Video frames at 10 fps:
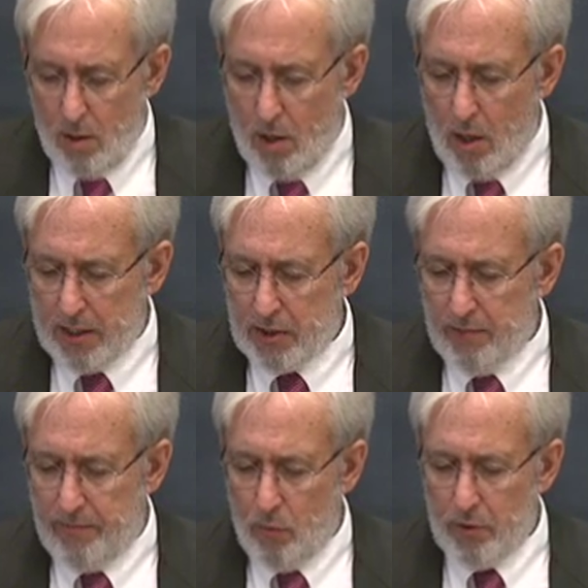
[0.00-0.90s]
August the
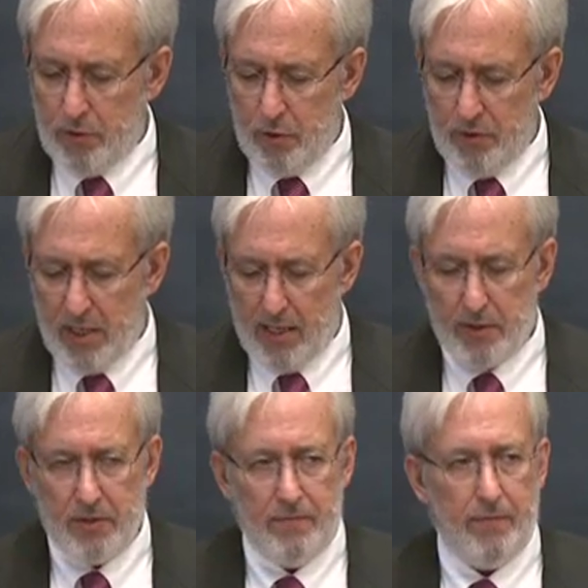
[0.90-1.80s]
4th,
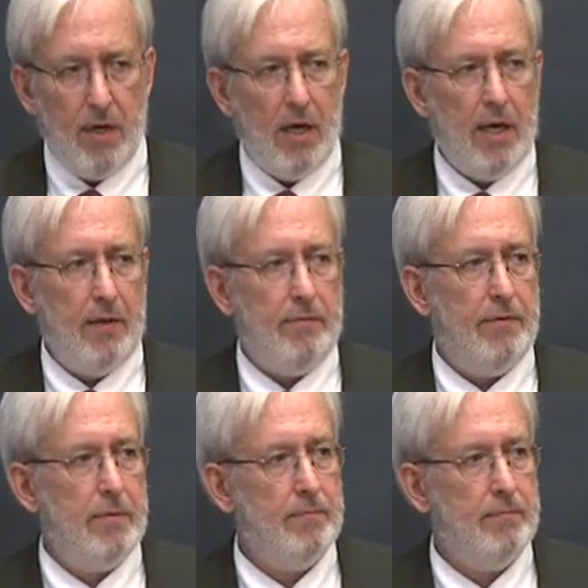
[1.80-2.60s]
2005,